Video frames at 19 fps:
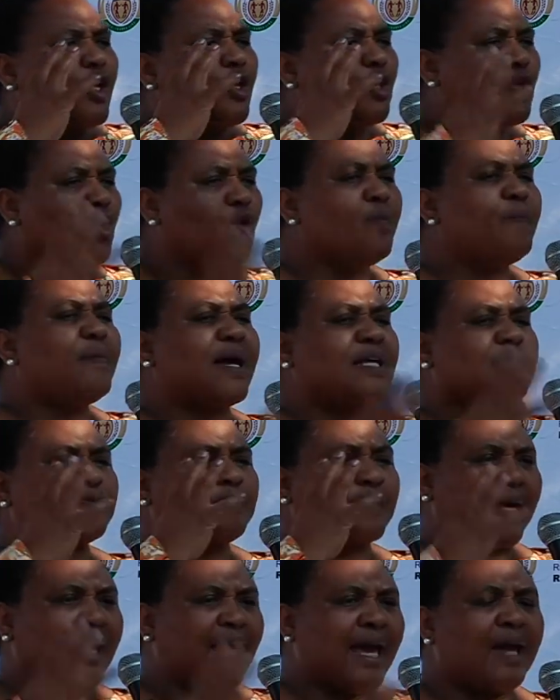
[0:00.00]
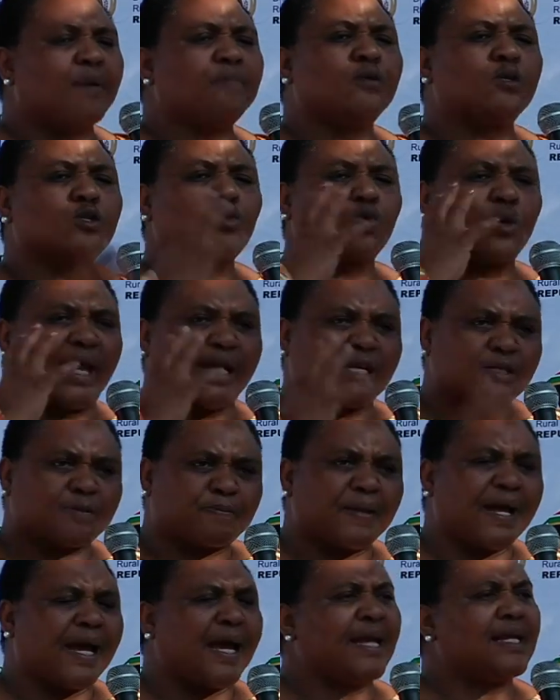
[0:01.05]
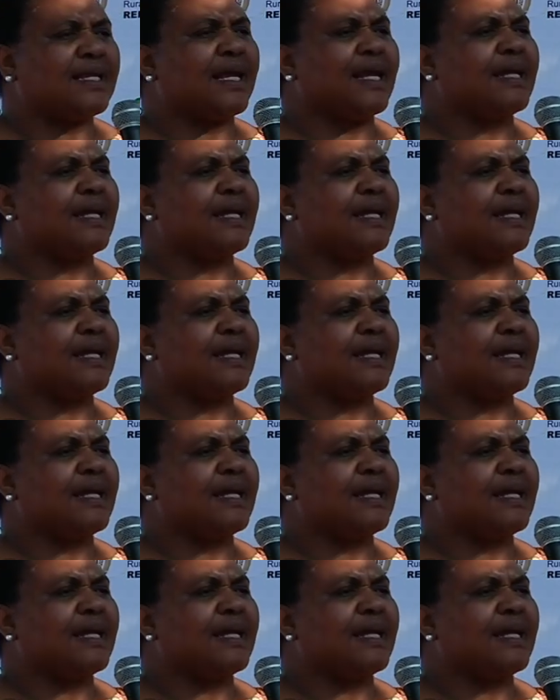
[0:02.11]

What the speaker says: You must be able to explain